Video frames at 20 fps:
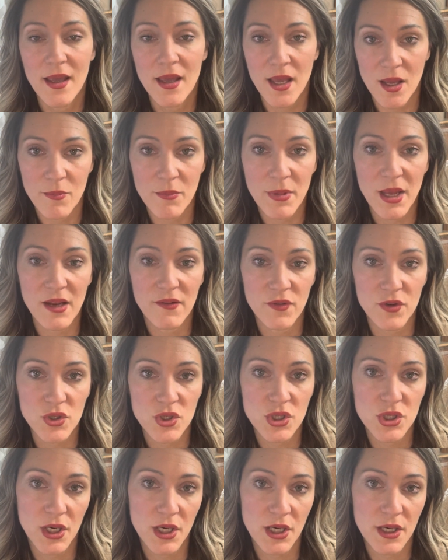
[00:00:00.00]
and make for
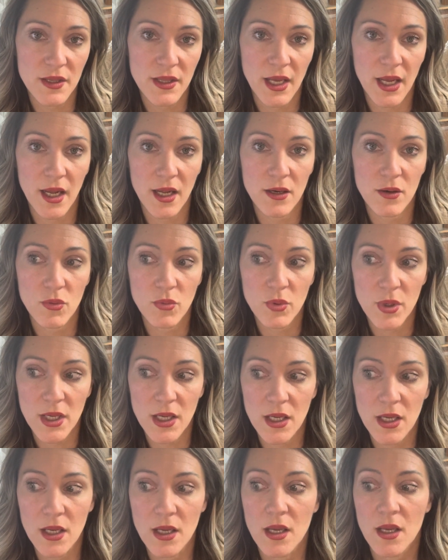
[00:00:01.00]
sure that
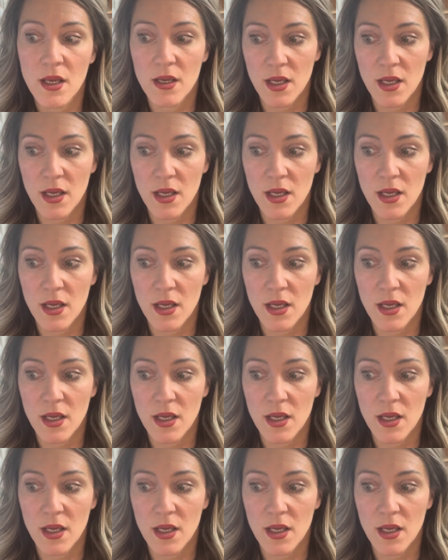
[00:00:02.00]
we